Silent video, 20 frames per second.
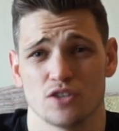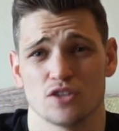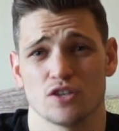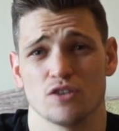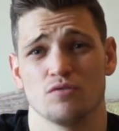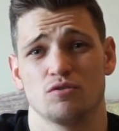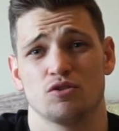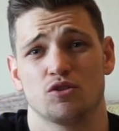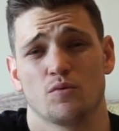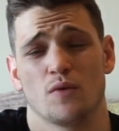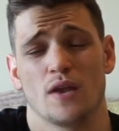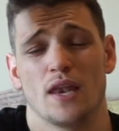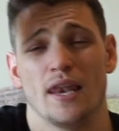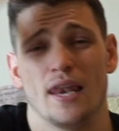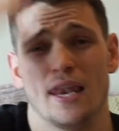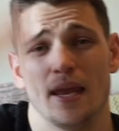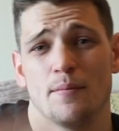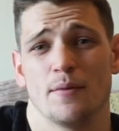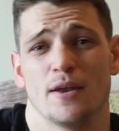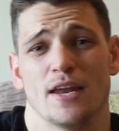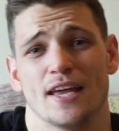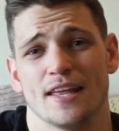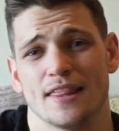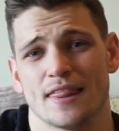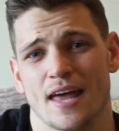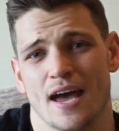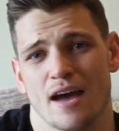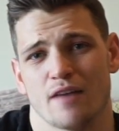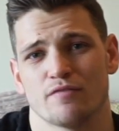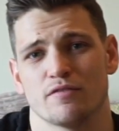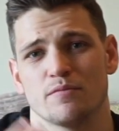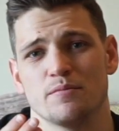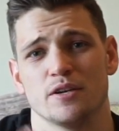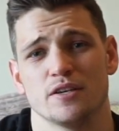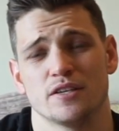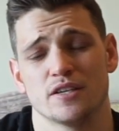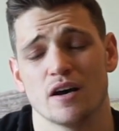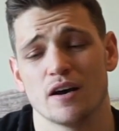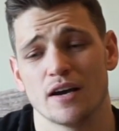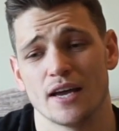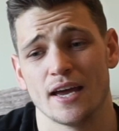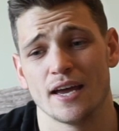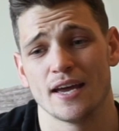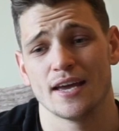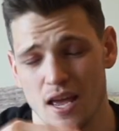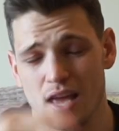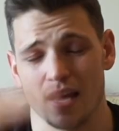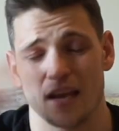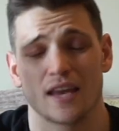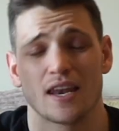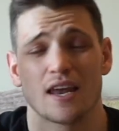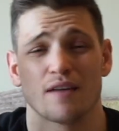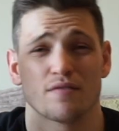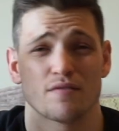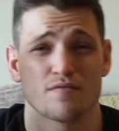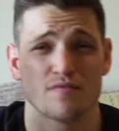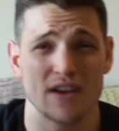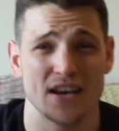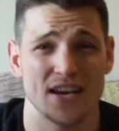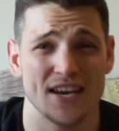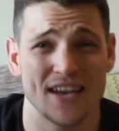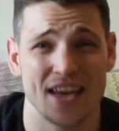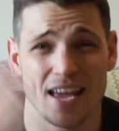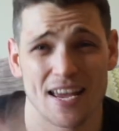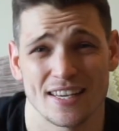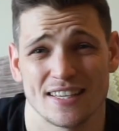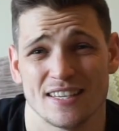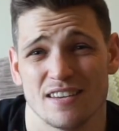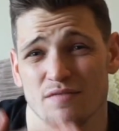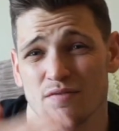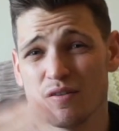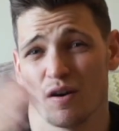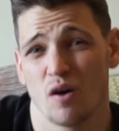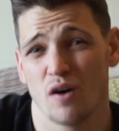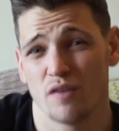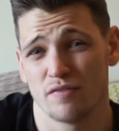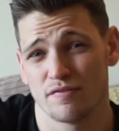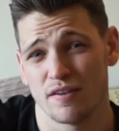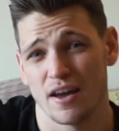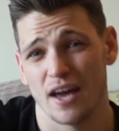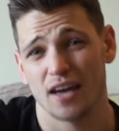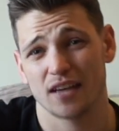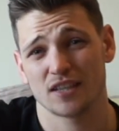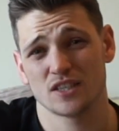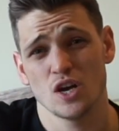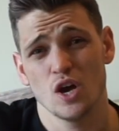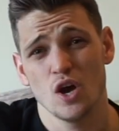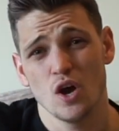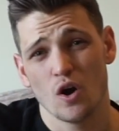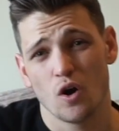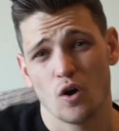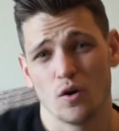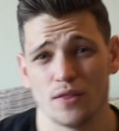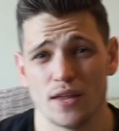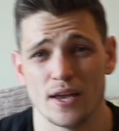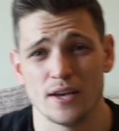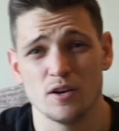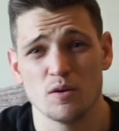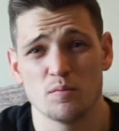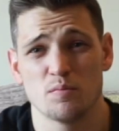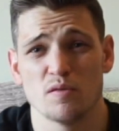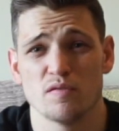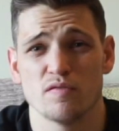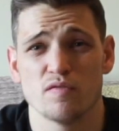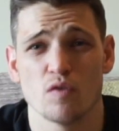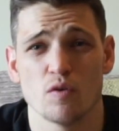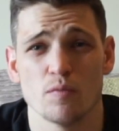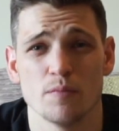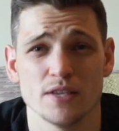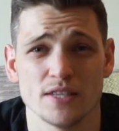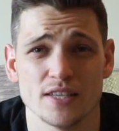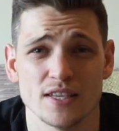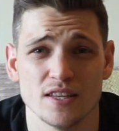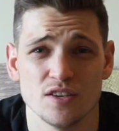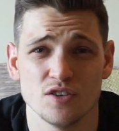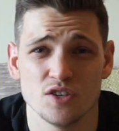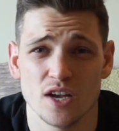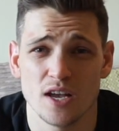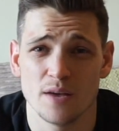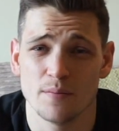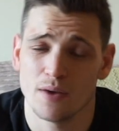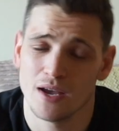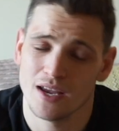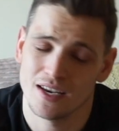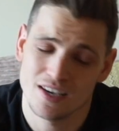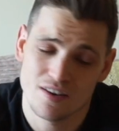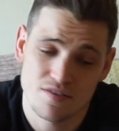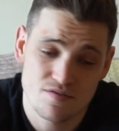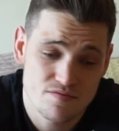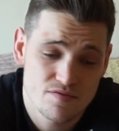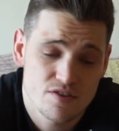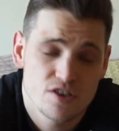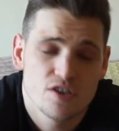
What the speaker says: So to eliminate that from your diet, it can have a really negative effect on then your performance in the gym and your